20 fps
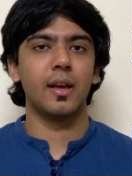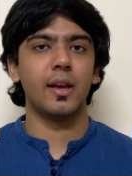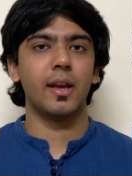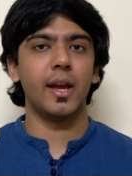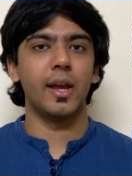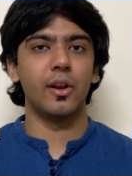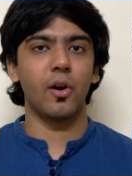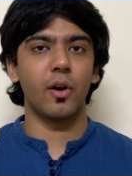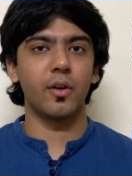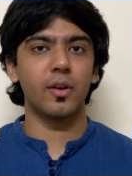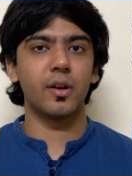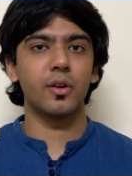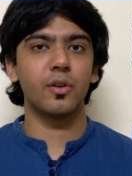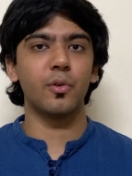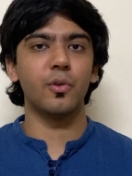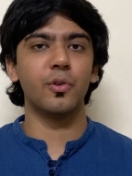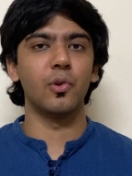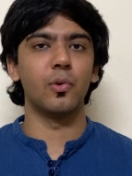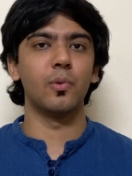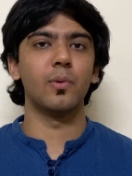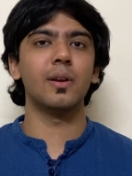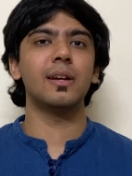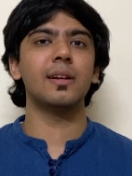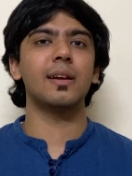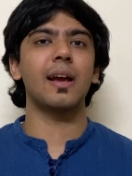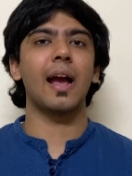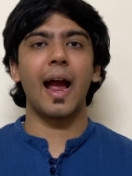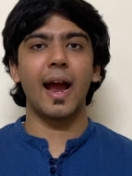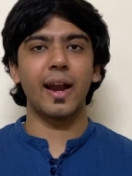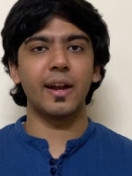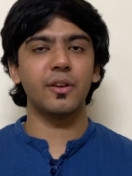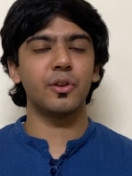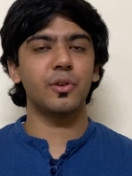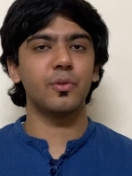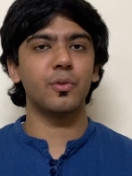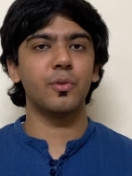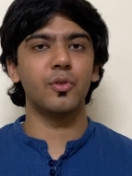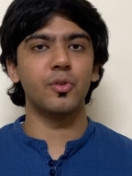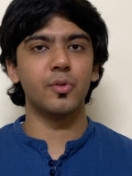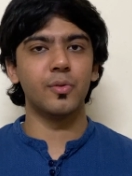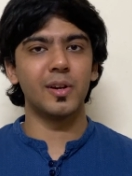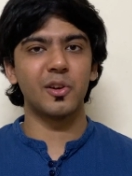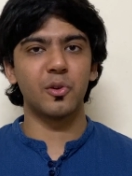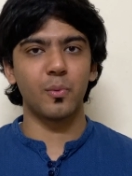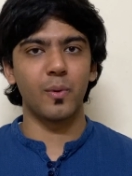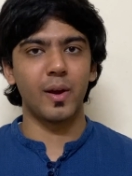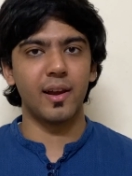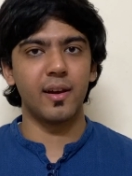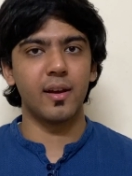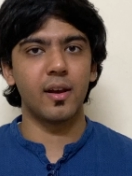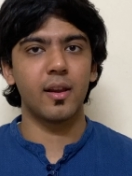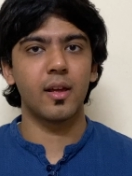in order to do it and to do it well.